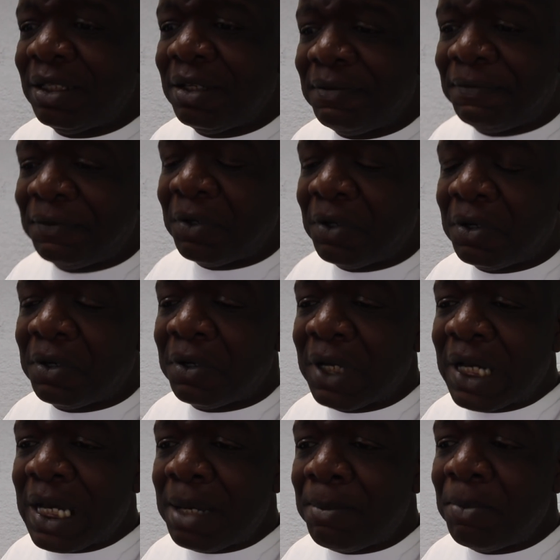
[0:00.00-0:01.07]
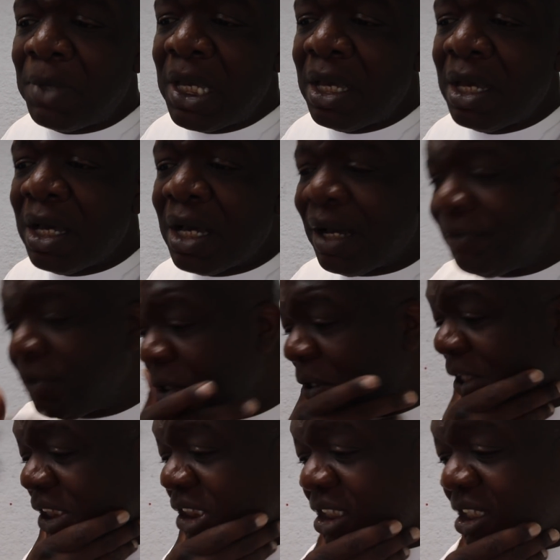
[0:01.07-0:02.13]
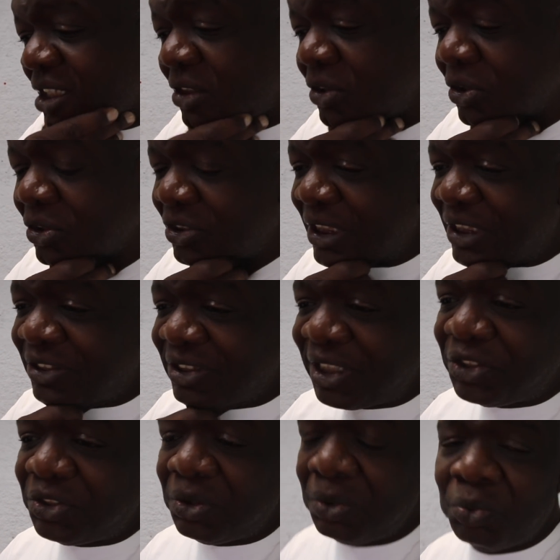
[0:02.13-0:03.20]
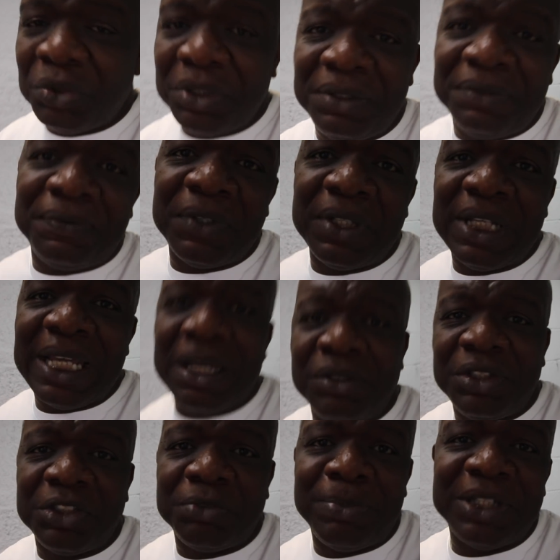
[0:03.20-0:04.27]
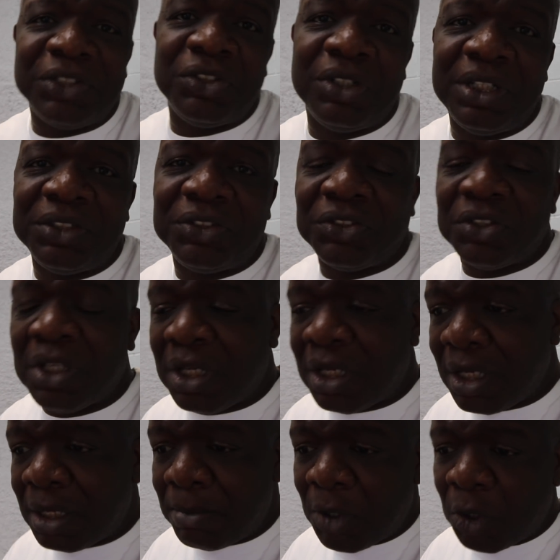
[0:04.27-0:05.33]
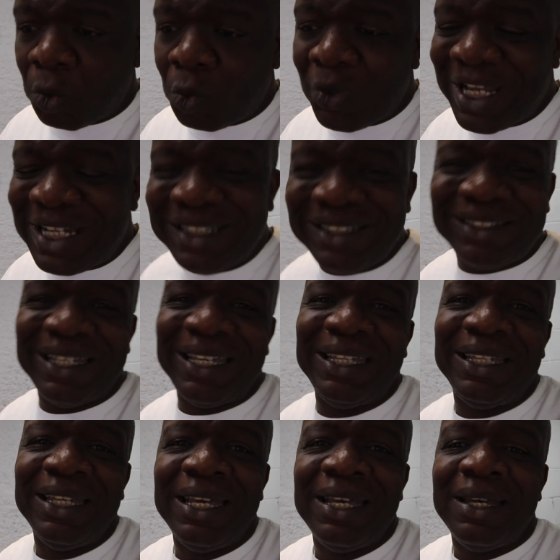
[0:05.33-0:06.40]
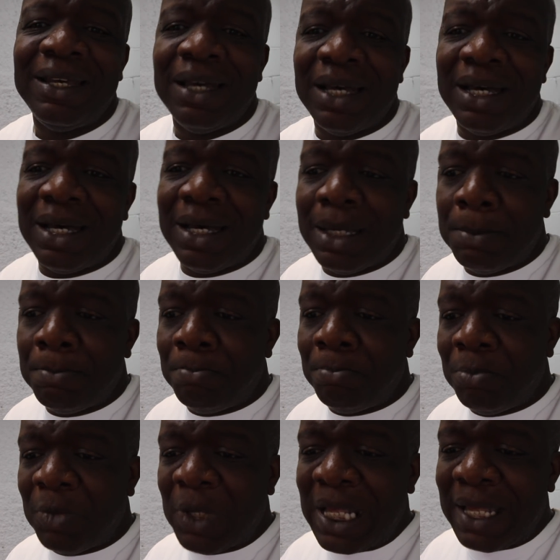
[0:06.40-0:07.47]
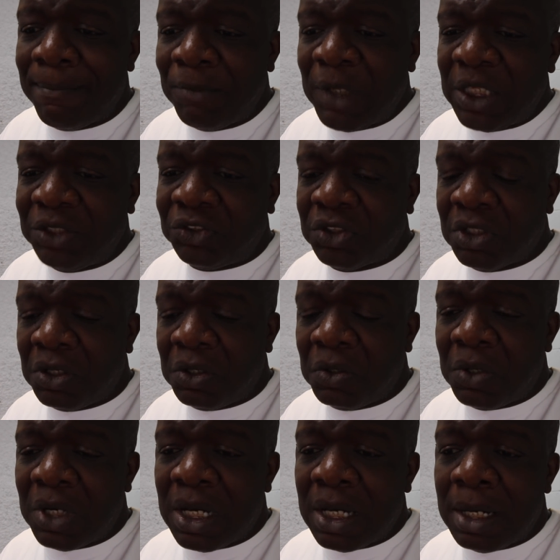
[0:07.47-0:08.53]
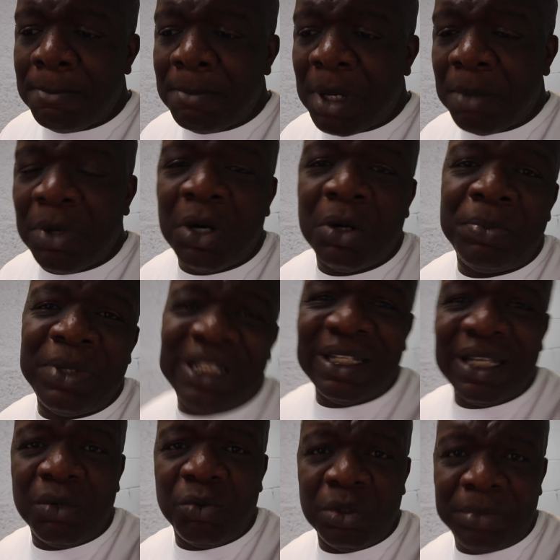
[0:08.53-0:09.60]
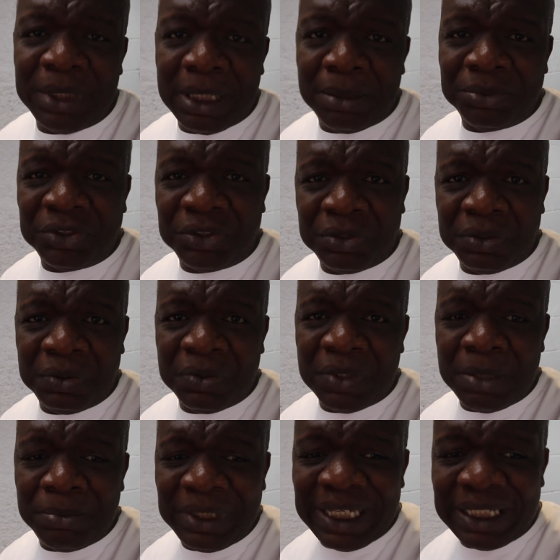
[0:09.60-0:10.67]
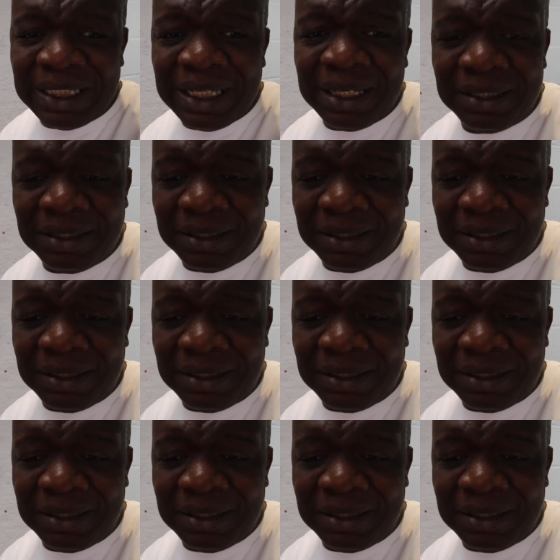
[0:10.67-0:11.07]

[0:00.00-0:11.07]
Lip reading: for, I've got a diagnostic session with an Audi specialist on Wednesday. So I'm hoping that we'll be able to get that